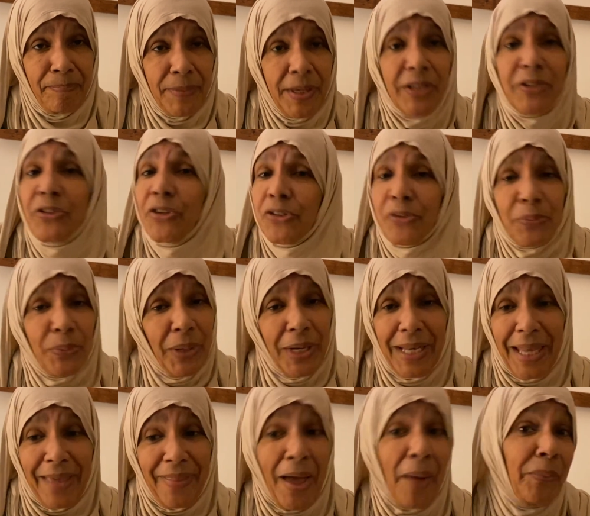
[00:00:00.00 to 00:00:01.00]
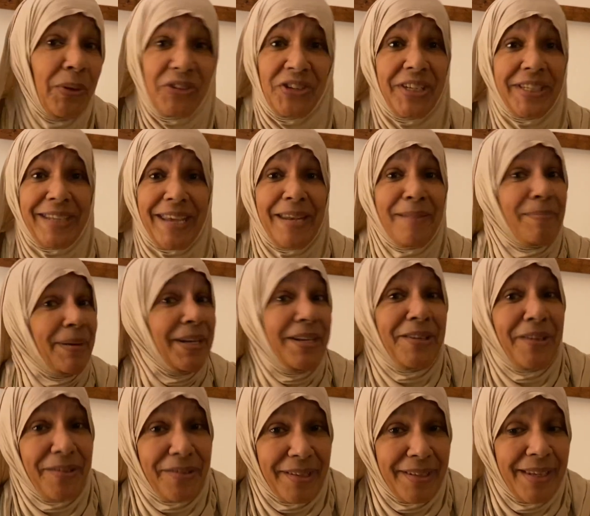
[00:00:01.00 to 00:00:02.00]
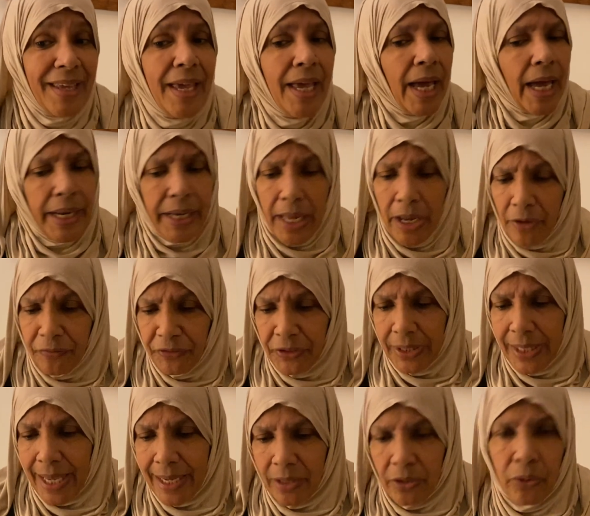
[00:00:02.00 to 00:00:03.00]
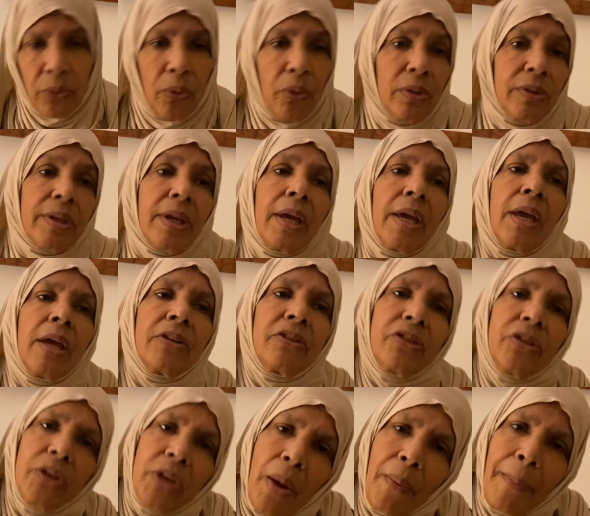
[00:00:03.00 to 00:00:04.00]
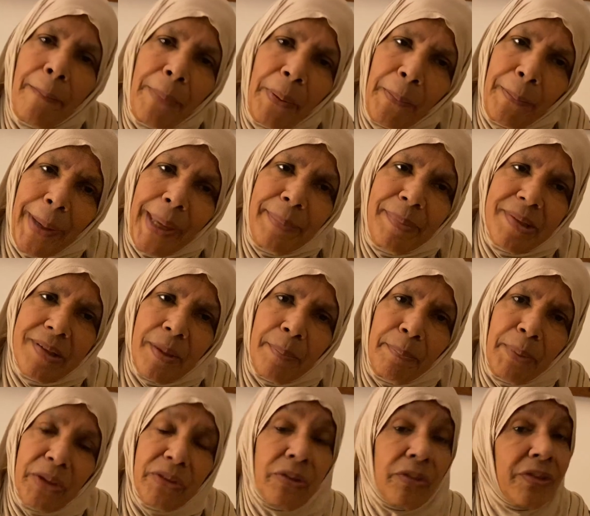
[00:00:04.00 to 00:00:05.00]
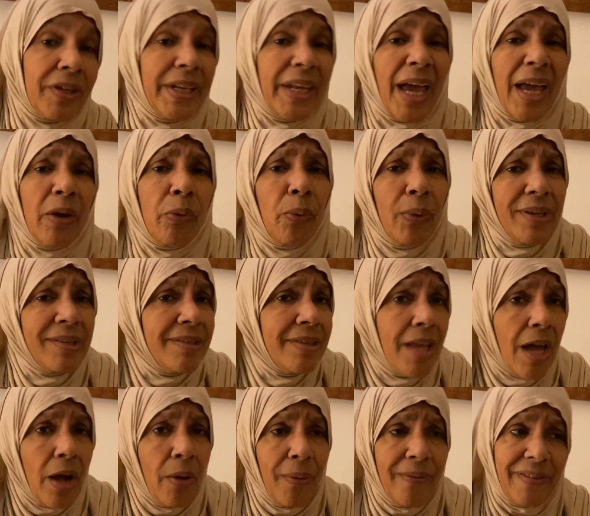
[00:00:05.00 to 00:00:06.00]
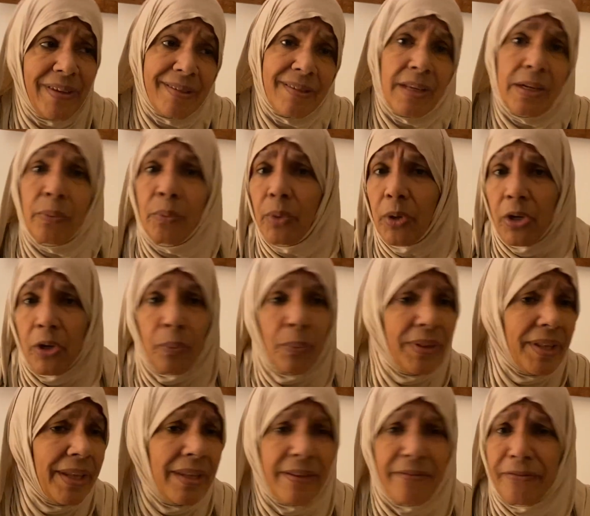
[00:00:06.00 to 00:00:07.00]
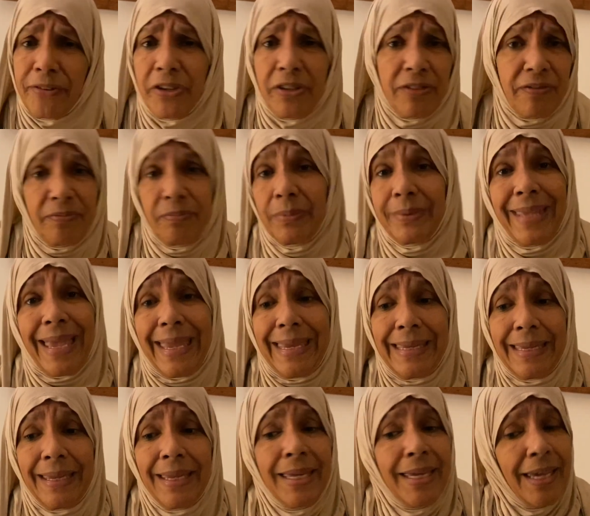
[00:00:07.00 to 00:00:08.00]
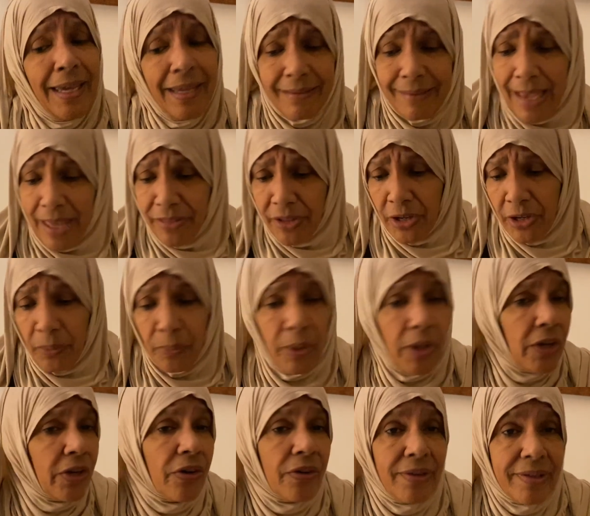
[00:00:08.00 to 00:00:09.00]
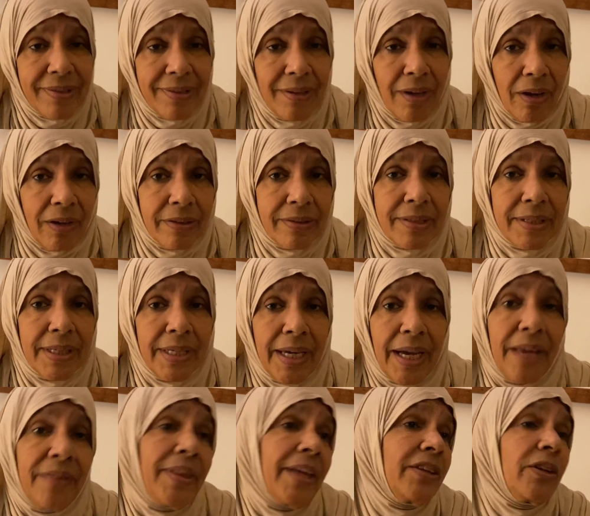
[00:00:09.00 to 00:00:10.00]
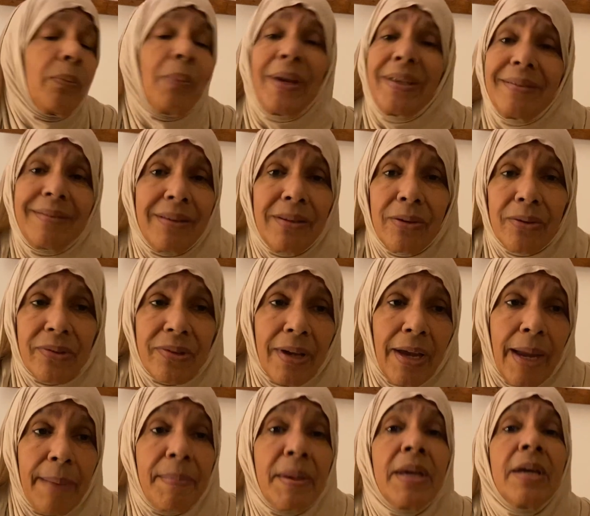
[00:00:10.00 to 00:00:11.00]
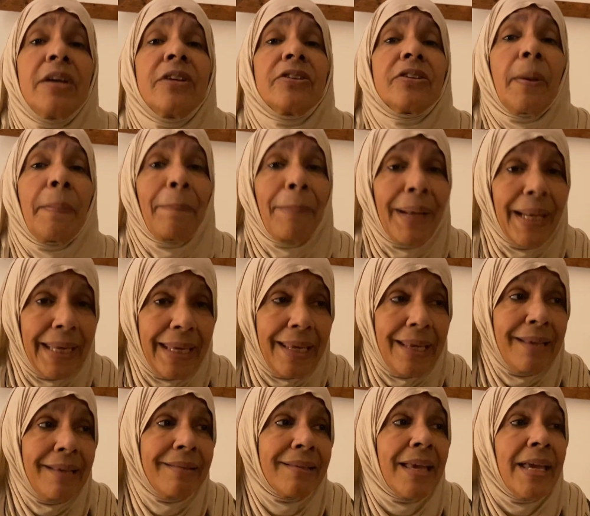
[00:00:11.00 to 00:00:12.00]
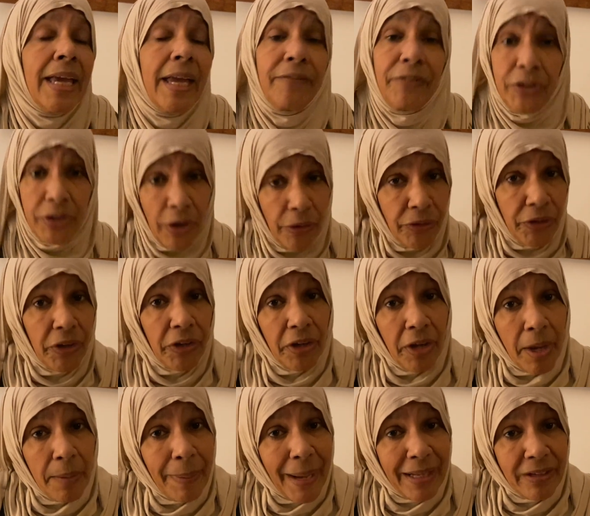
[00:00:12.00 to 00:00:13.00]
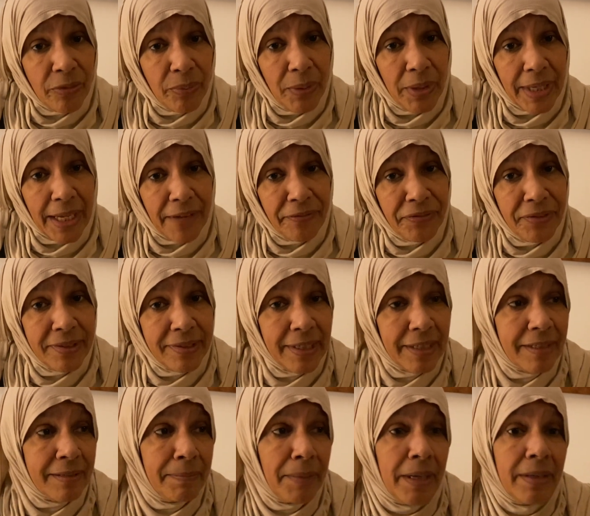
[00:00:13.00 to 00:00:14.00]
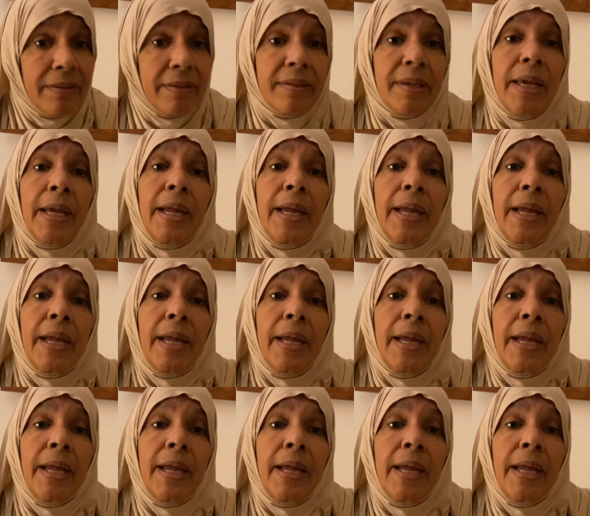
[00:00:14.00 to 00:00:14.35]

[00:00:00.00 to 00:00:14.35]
It doesn't work like that. I wish it did, but it doesn't. And I often get called to go and put babies on bottles. And I always know if it's going to work within the first day. It's either going to work or it's not. And then you're wasting your time. So please, if you know you're going to go back to work after 6 months,